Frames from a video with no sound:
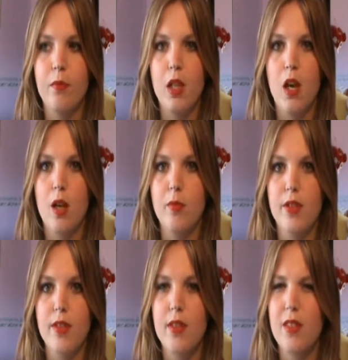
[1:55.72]

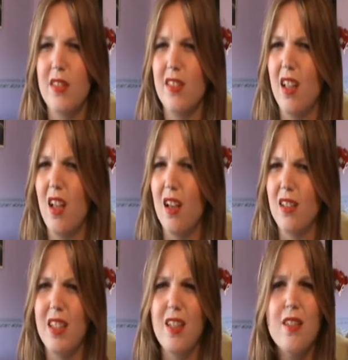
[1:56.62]
becomes the
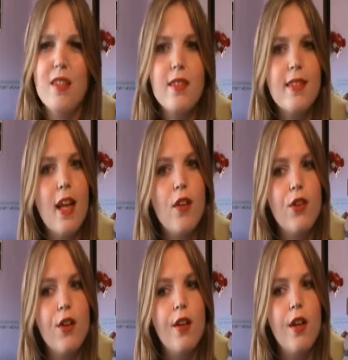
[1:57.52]
king's
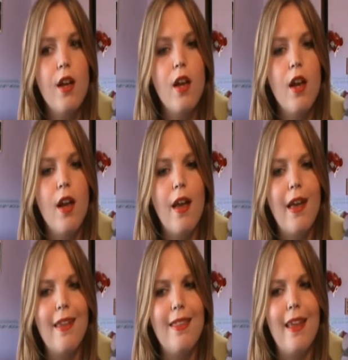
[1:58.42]
lover,
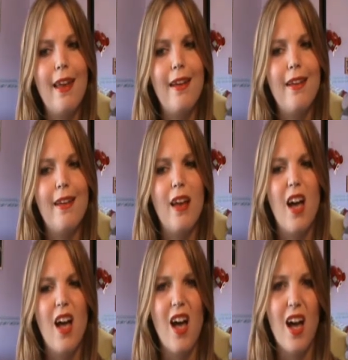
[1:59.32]
and then
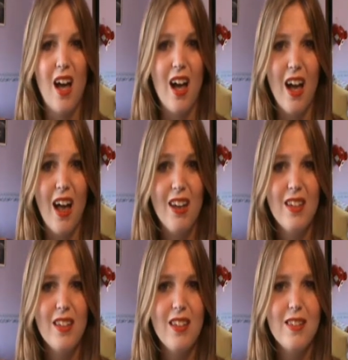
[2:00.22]

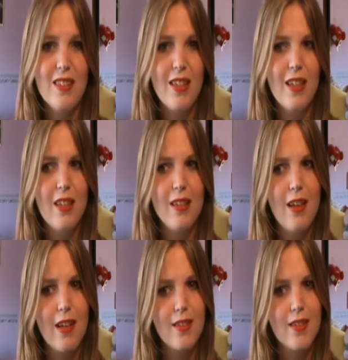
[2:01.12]
Anne is the
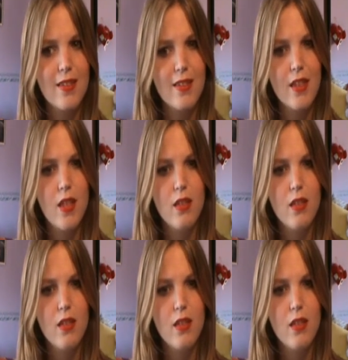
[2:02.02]
next